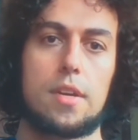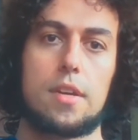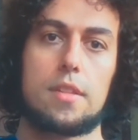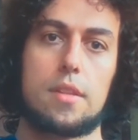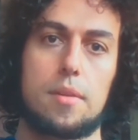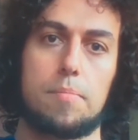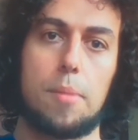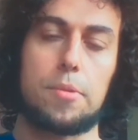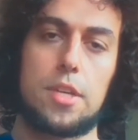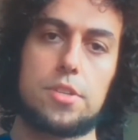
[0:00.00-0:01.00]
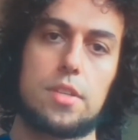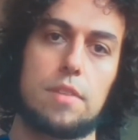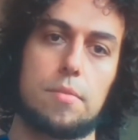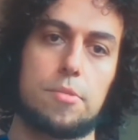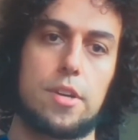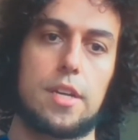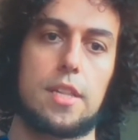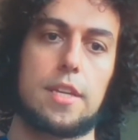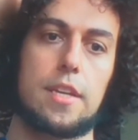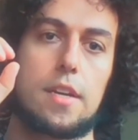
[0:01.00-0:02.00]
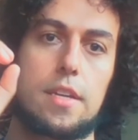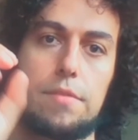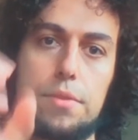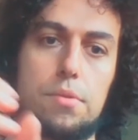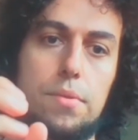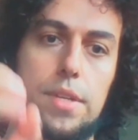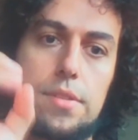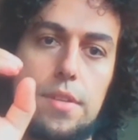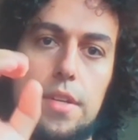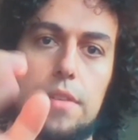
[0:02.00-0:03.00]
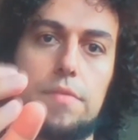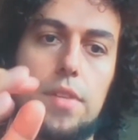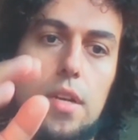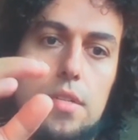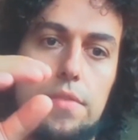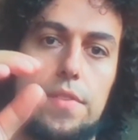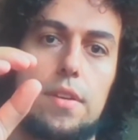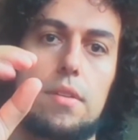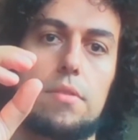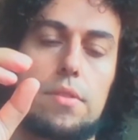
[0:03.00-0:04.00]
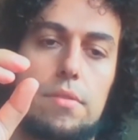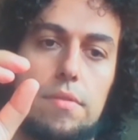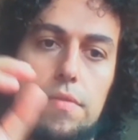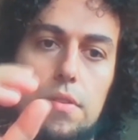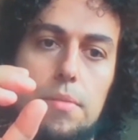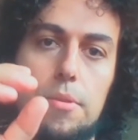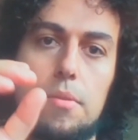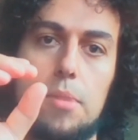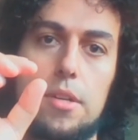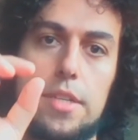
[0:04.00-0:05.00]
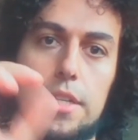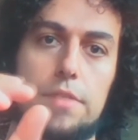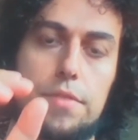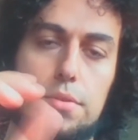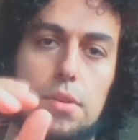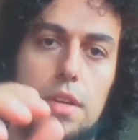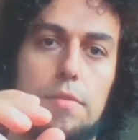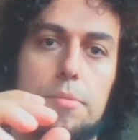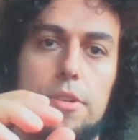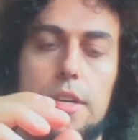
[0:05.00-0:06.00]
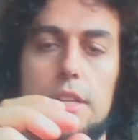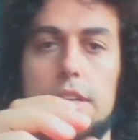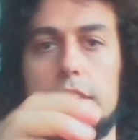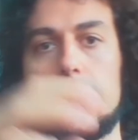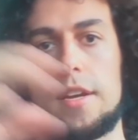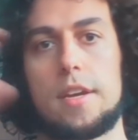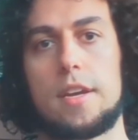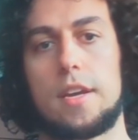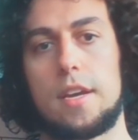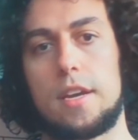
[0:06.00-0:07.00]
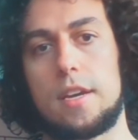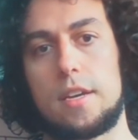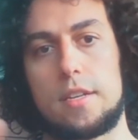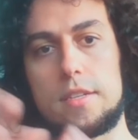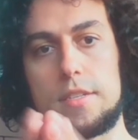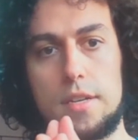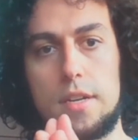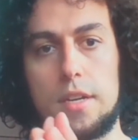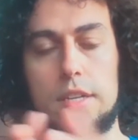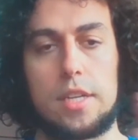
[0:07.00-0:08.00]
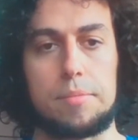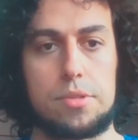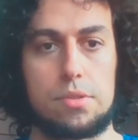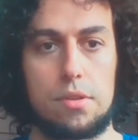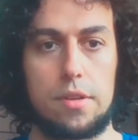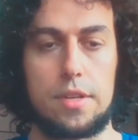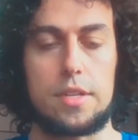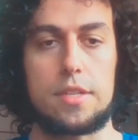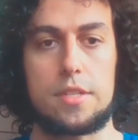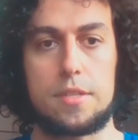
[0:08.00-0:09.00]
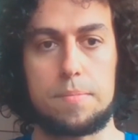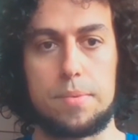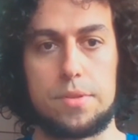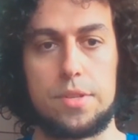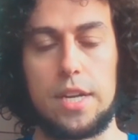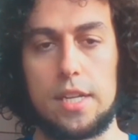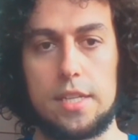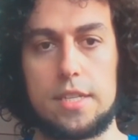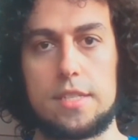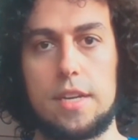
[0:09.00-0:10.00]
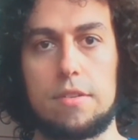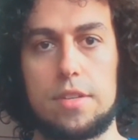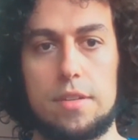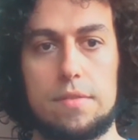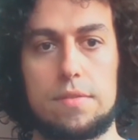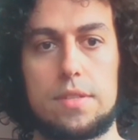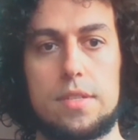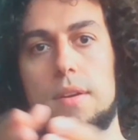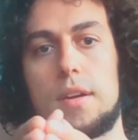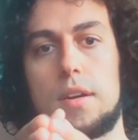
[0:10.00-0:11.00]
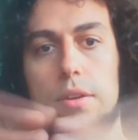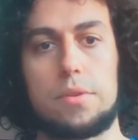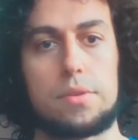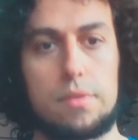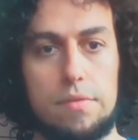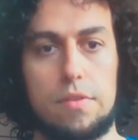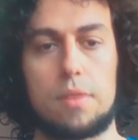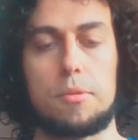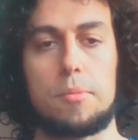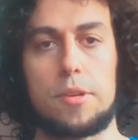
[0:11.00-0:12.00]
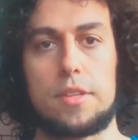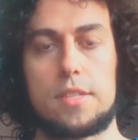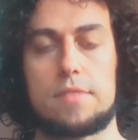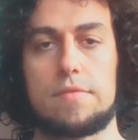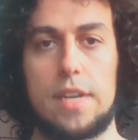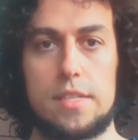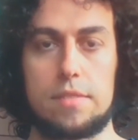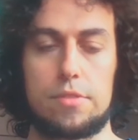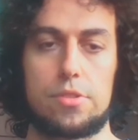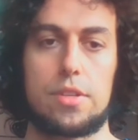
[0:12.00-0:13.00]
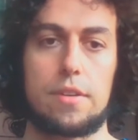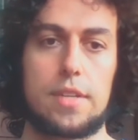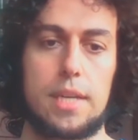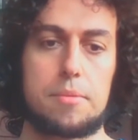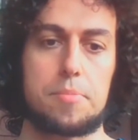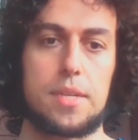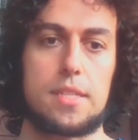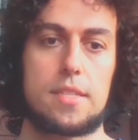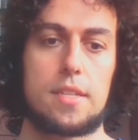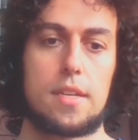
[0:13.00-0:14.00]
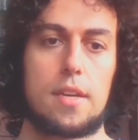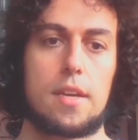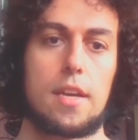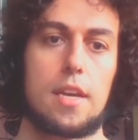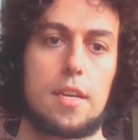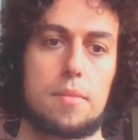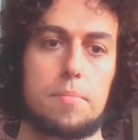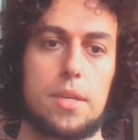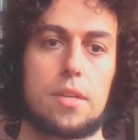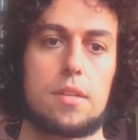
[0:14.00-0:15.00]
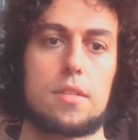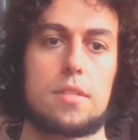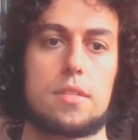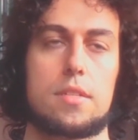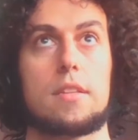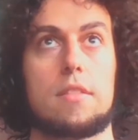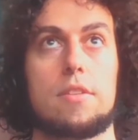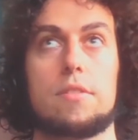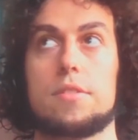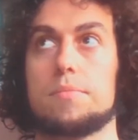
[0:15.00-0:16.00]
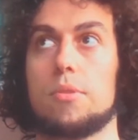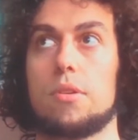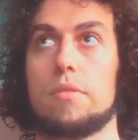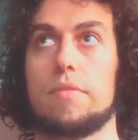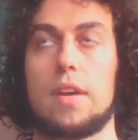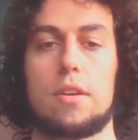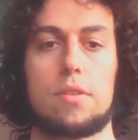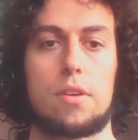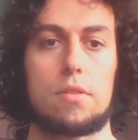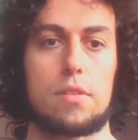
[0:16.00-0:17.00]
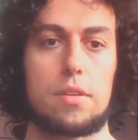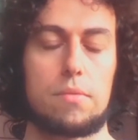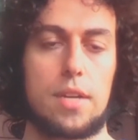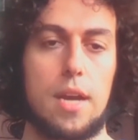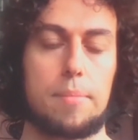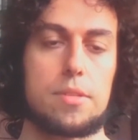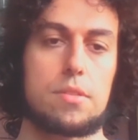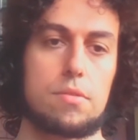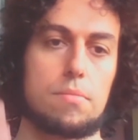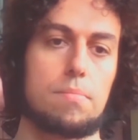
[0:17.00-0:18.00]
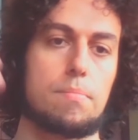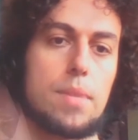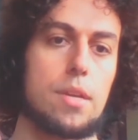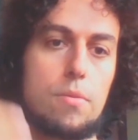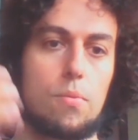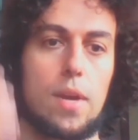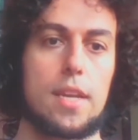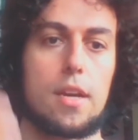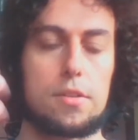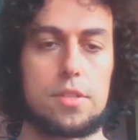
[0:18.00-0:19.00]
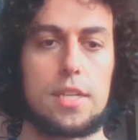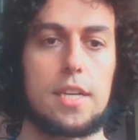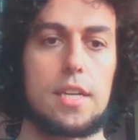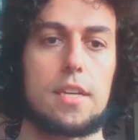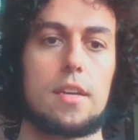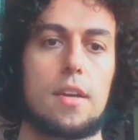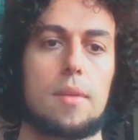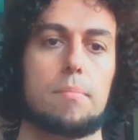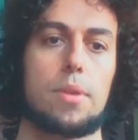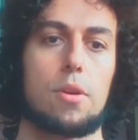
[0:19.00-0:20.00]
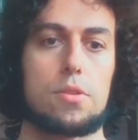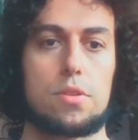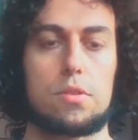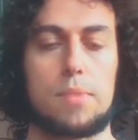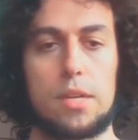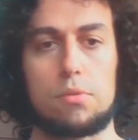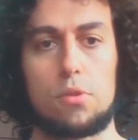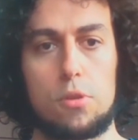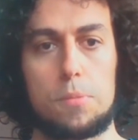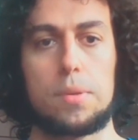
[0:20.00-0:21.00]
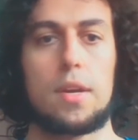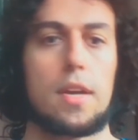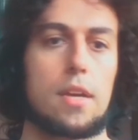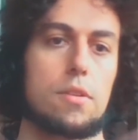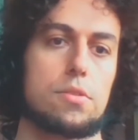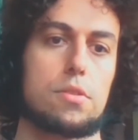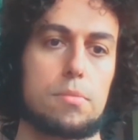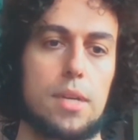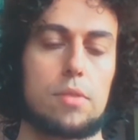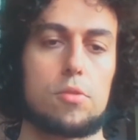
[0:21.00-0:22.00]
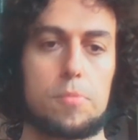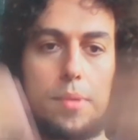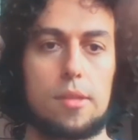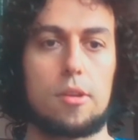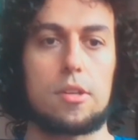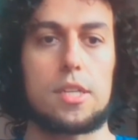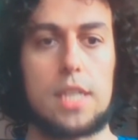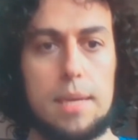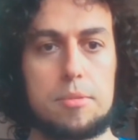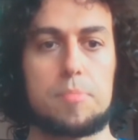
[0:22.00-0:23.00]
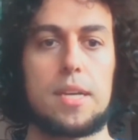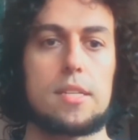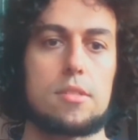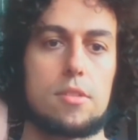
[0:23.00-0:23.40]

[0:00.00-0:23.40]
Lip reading: the population level morality. Individual reasoning and philosophy are going to inform you about individual level morality. And archetypal stories, personalities, narratives are going to inform you about these vast evolutionary time spans. And because there is moral value not only in what happens to me right now today, but also to my group, and also to my group in longer time spans,